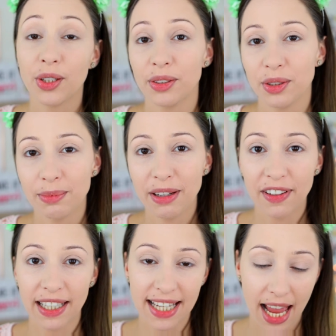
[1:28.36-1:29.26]
To contour my
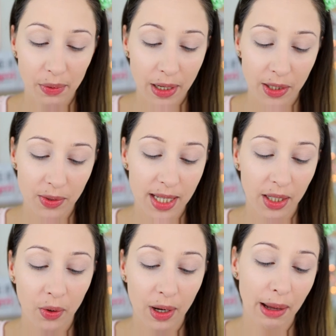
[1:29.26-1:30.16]
face I will use the
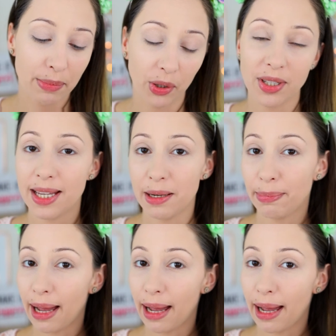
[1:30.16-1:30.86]
Hoola bronzer